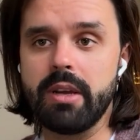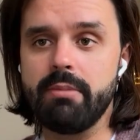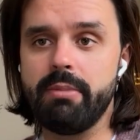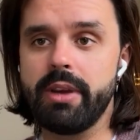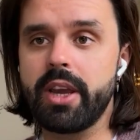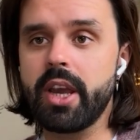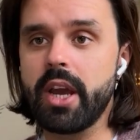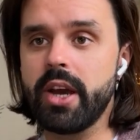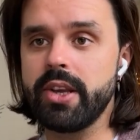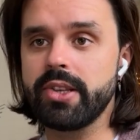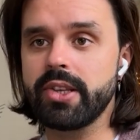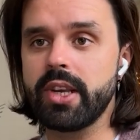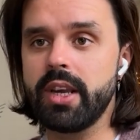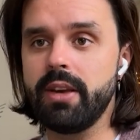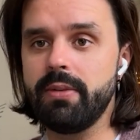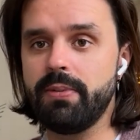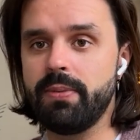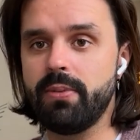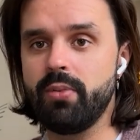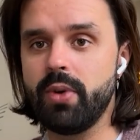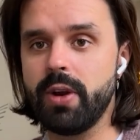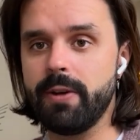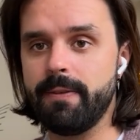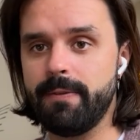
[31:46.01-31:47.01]
Because if
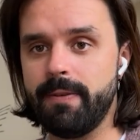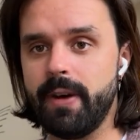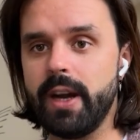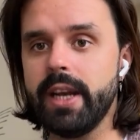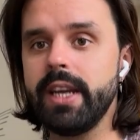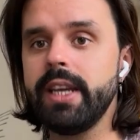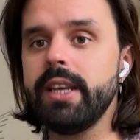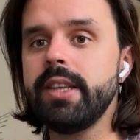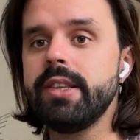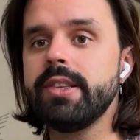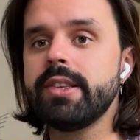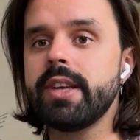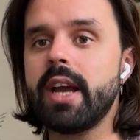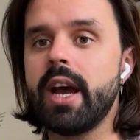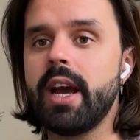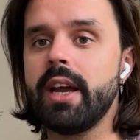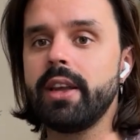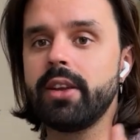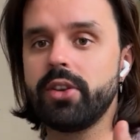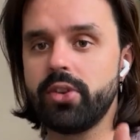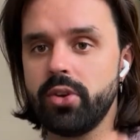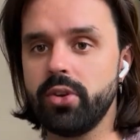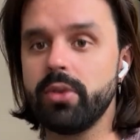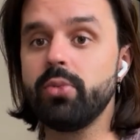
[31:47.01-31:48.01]
we
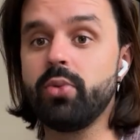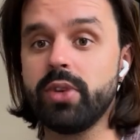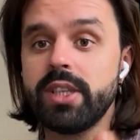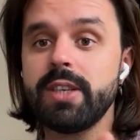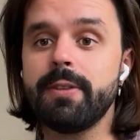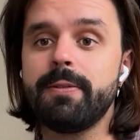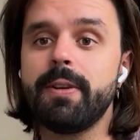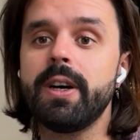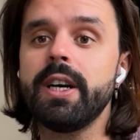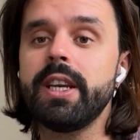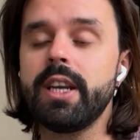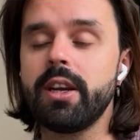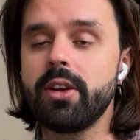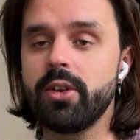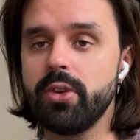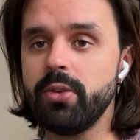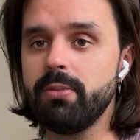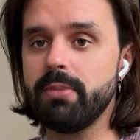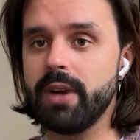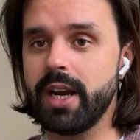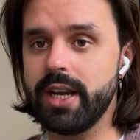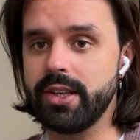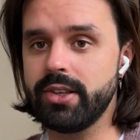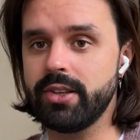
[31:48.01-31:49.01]
define a
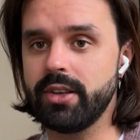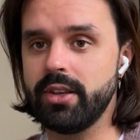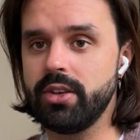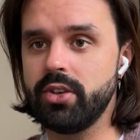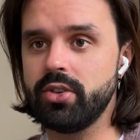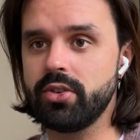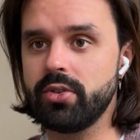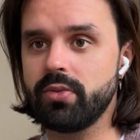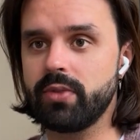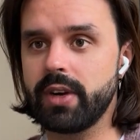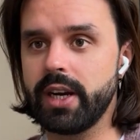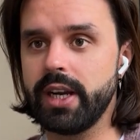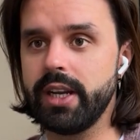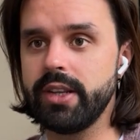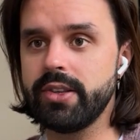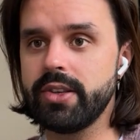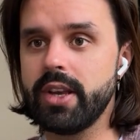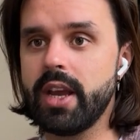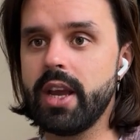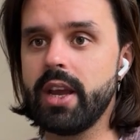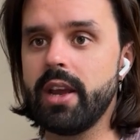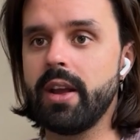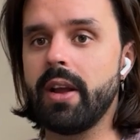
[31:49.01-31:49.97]
good message, right,